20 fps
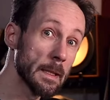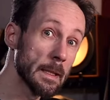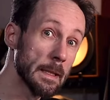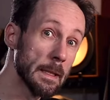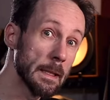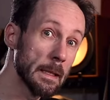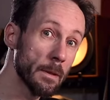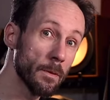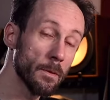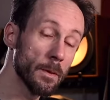
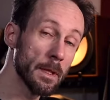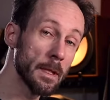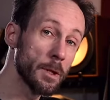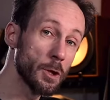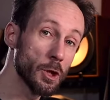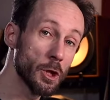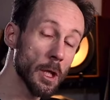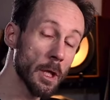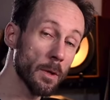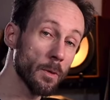gear
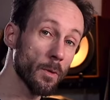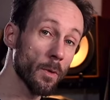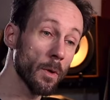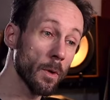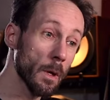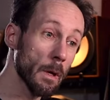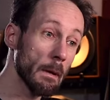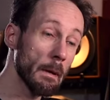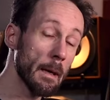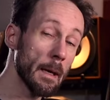in
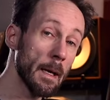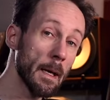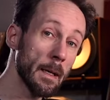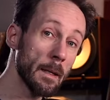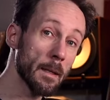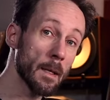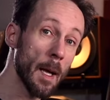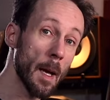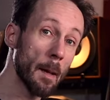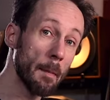general,
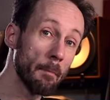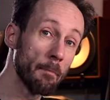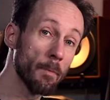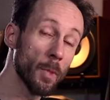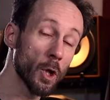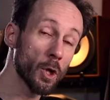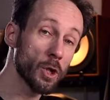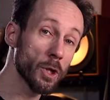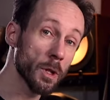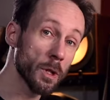and
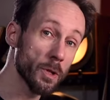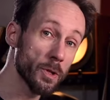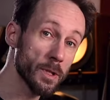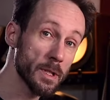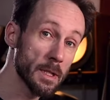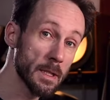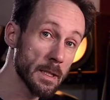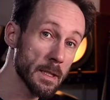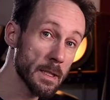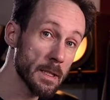modular
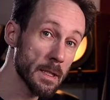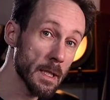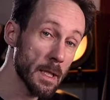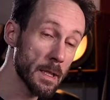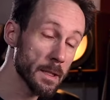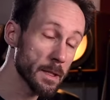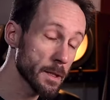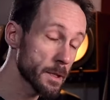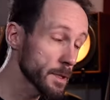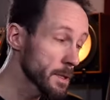
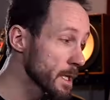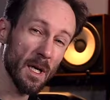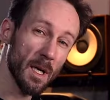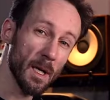synthesizers.